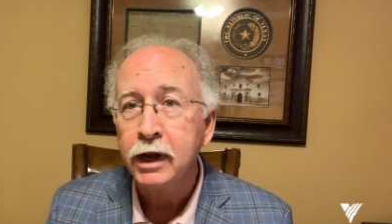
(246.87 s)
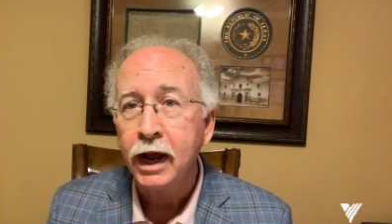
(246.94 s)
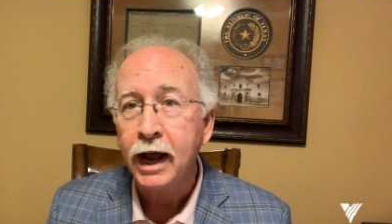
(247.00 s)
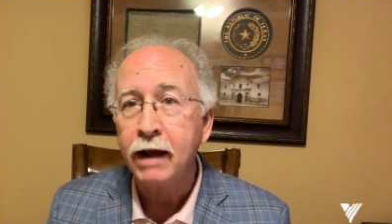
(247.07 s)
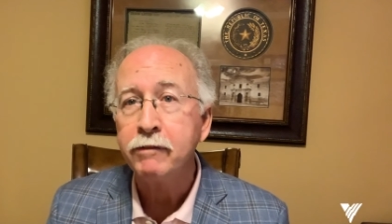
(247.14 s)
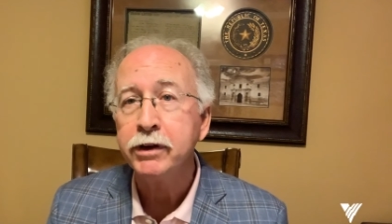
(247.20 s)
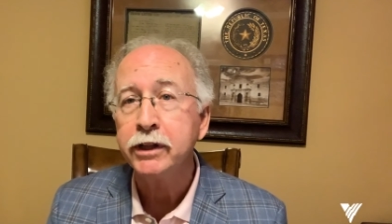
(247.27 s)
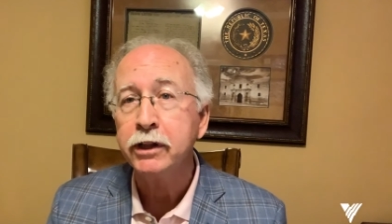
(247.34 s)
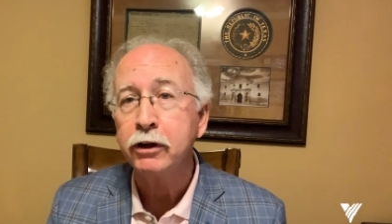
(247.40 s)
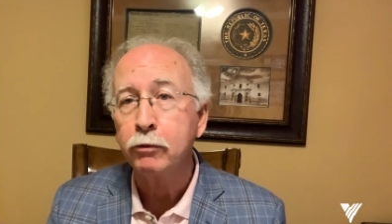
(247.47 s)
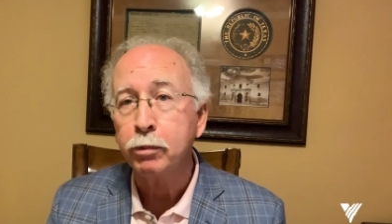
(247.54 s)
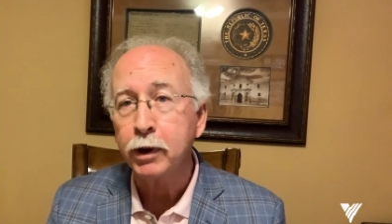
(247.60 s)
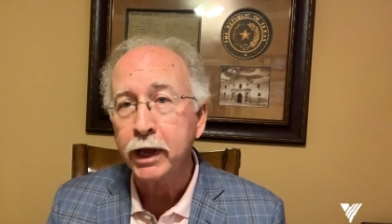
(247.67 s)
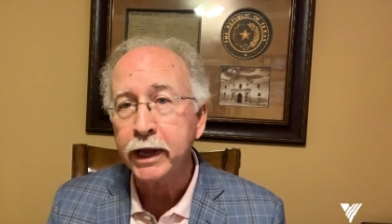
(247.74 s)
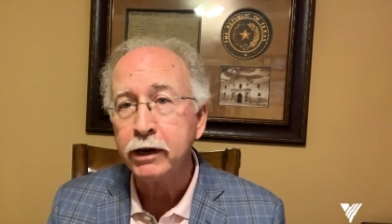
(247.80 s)
having their
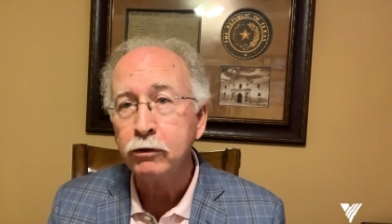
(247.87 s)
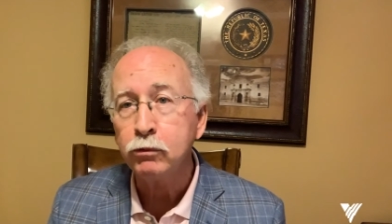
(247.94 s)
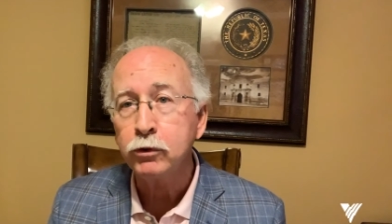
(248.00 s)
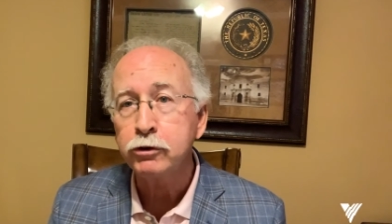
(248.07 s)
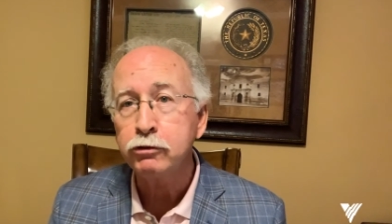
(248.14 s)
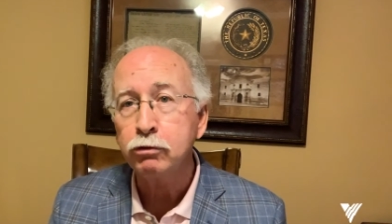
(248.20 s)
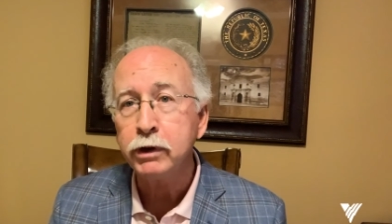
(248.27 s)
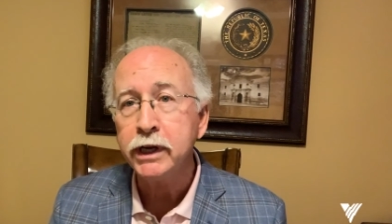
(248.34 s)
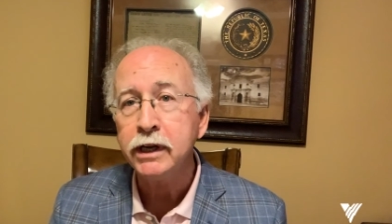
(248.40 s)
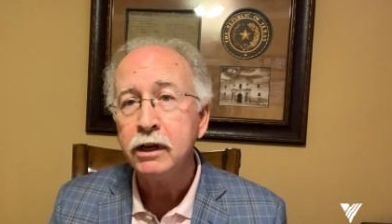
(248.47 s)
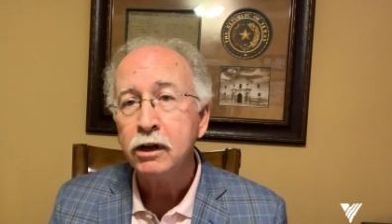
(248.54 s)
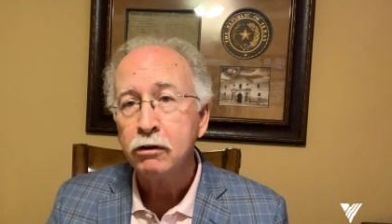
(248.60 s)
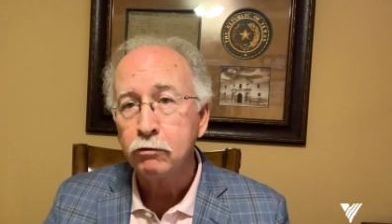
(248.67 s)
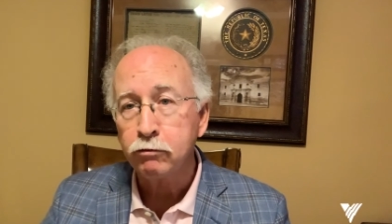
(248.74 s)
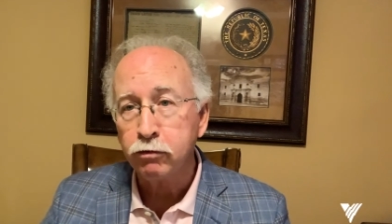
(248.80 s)
planning retreat
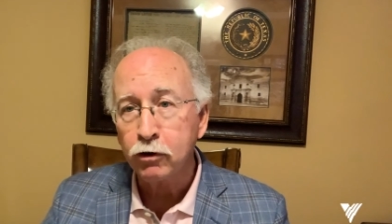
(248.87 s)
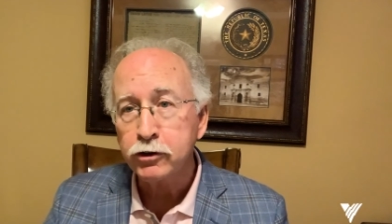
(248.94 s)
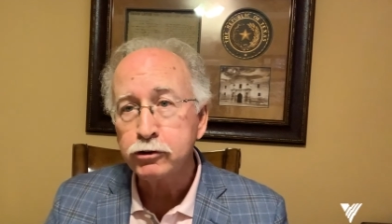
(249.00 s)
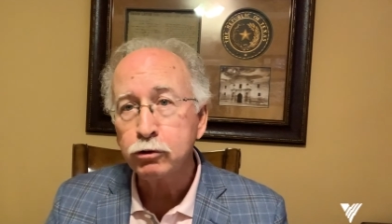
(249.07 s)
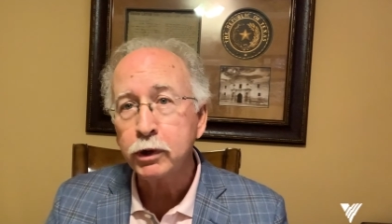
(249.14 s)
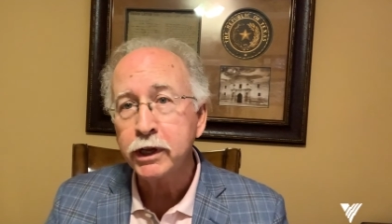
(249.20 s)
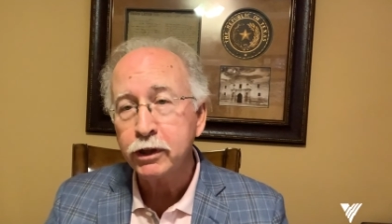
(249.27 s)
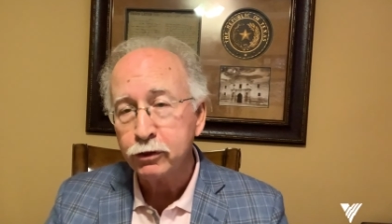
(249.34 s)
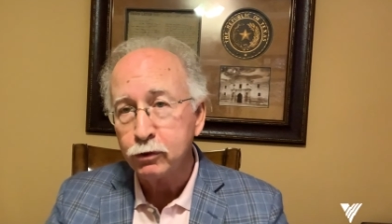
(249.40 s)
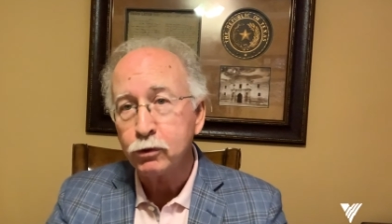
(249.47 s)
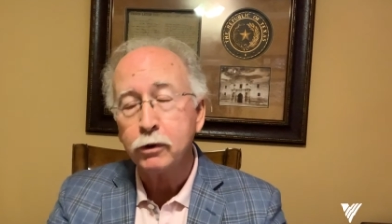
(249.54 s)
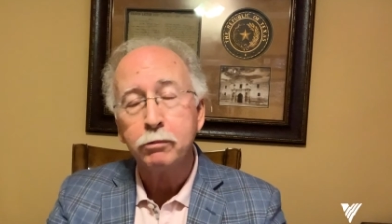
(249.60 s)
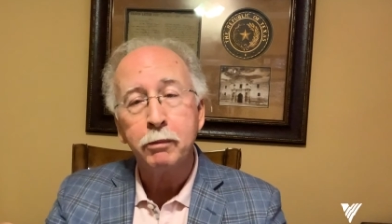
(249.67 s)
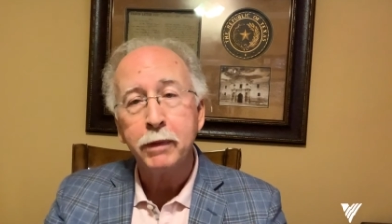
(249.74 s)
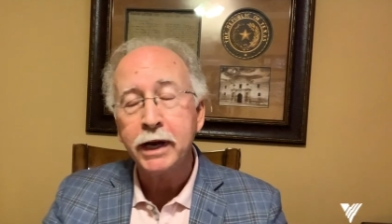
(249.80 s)
virtually
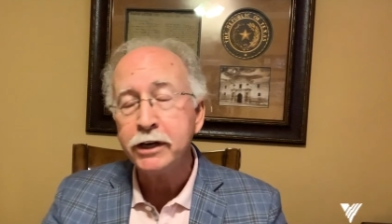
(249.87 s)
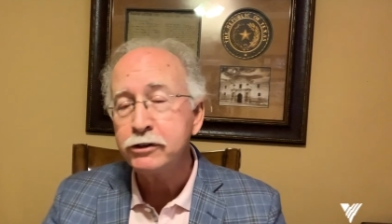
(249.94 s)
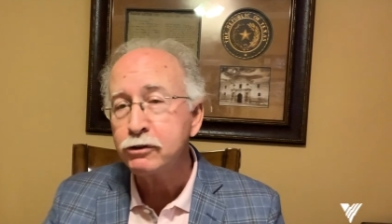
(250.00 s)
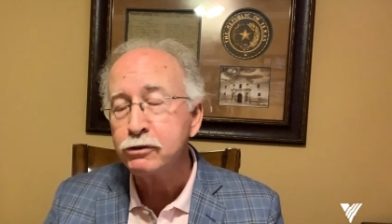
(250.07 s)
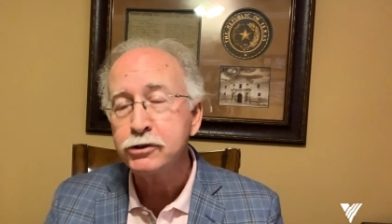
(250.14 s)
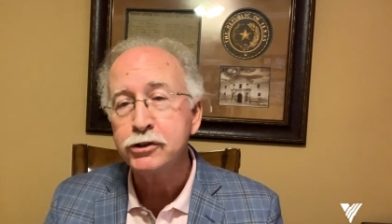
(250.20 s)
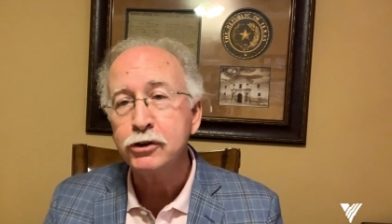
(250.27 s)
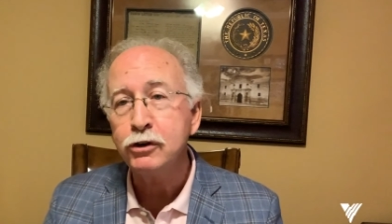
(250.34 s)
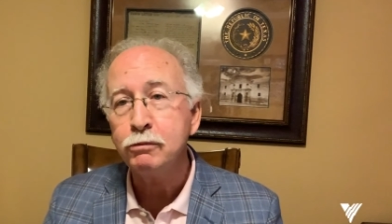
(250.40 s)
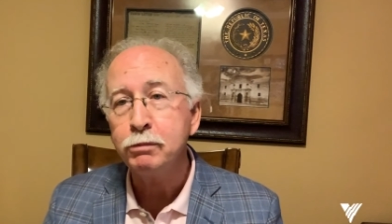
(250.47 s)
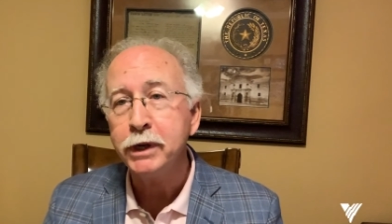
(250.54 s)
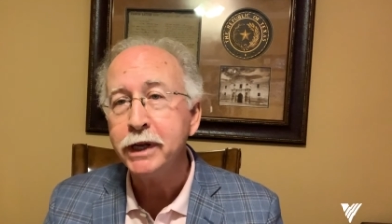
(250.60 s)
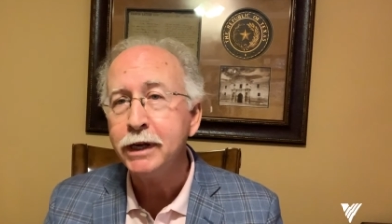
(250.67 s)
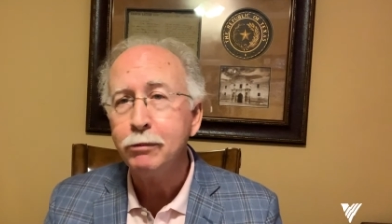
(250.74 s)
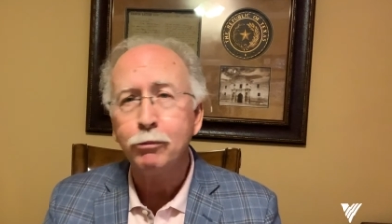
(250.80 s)
through a major Zoom
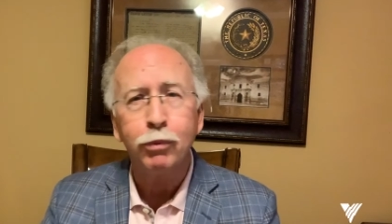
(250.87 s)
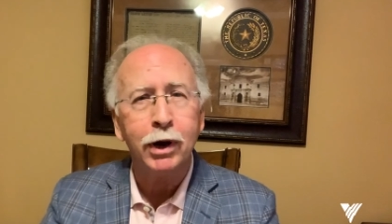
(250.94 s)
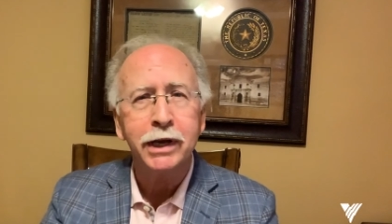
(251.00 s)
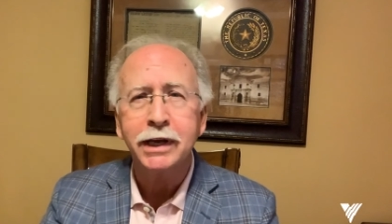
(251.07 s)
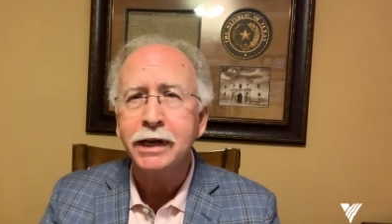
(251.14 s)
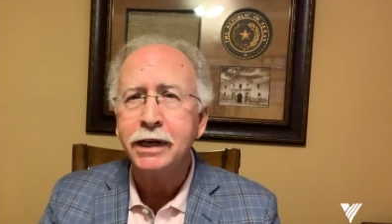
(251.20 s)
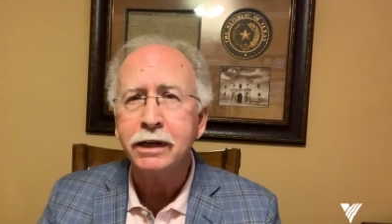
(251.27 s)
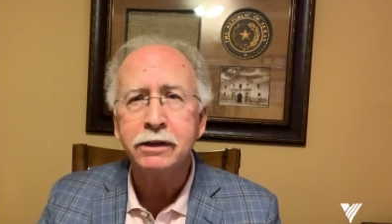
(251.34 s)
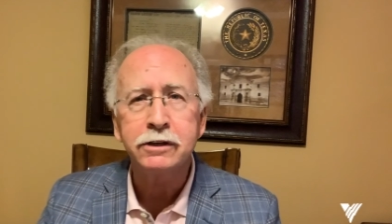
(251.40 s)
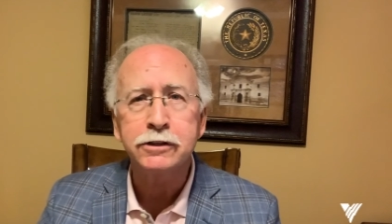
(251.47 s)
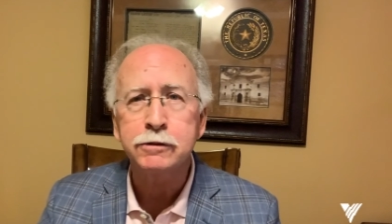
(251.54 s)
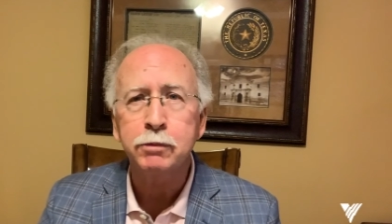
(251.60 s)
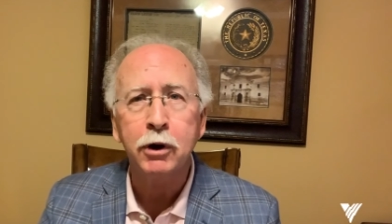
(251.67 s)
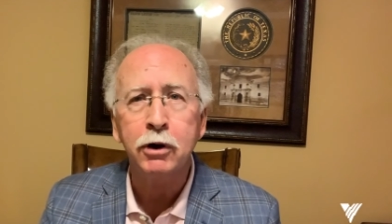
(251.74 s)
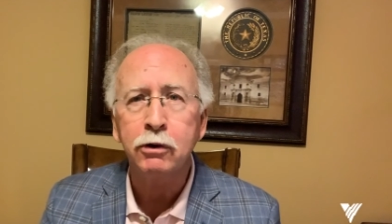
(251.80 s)
meeting, breaking into
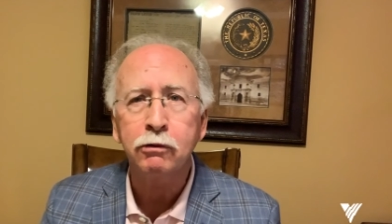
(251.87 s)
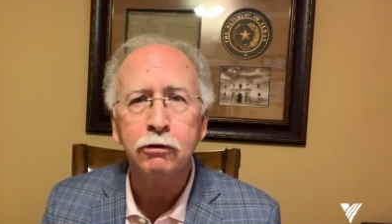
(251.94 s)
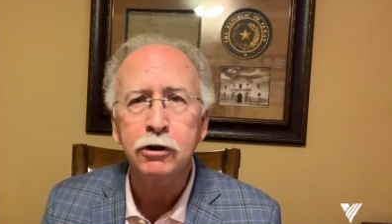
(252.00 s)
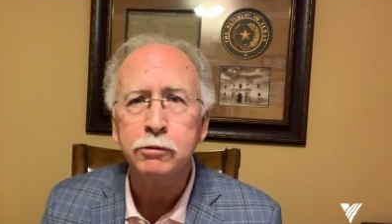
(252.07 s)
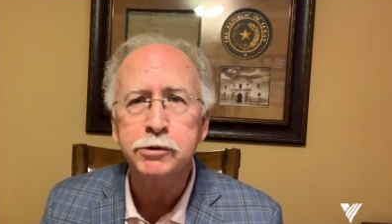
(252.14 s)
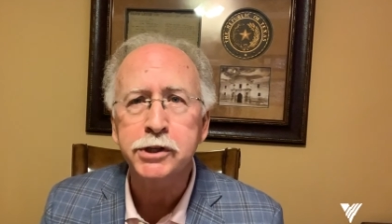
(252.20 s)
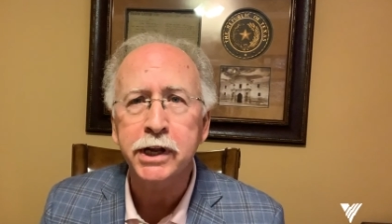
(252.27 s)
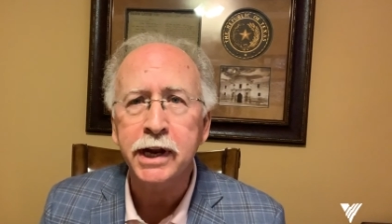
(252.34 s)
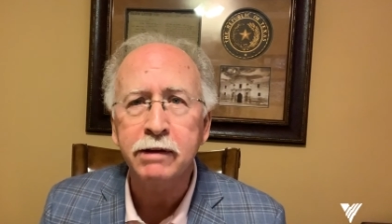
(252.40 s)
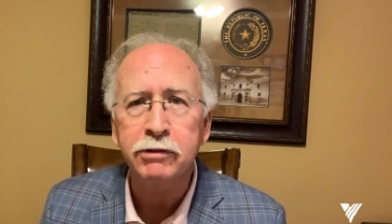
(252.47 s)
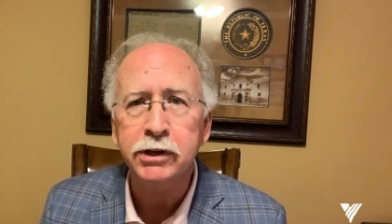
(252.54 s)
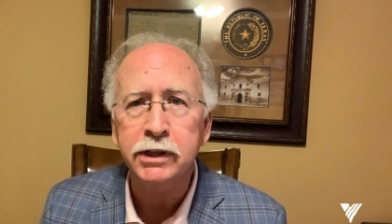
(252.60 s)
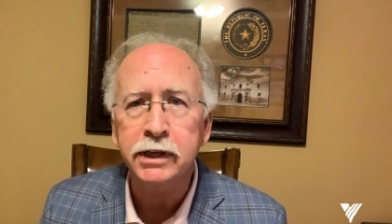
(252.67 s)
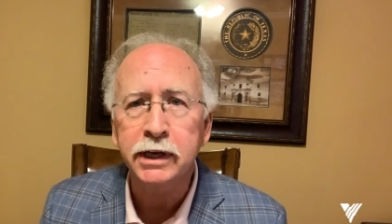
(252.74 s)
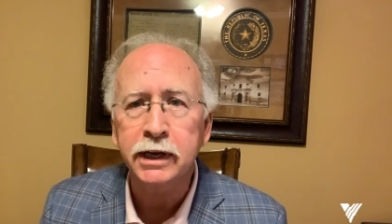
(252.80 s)
small groups and
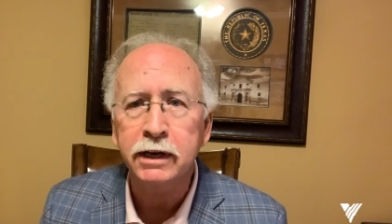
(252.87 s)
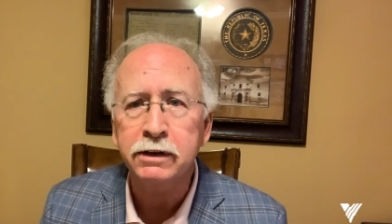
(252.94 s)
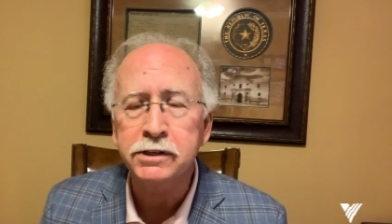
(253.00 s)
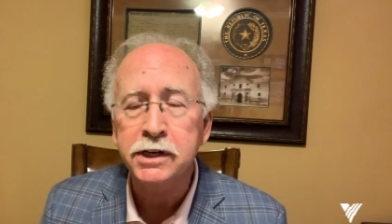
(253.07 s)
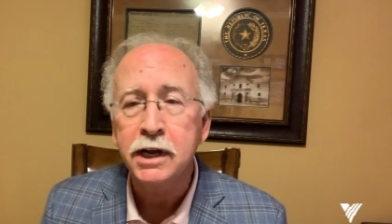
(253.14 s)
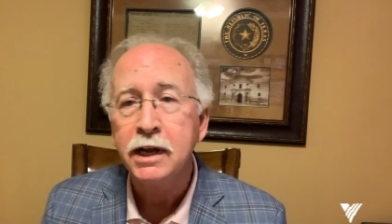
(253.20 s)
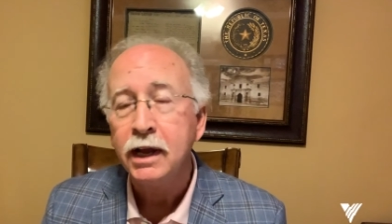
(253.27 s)
everything else,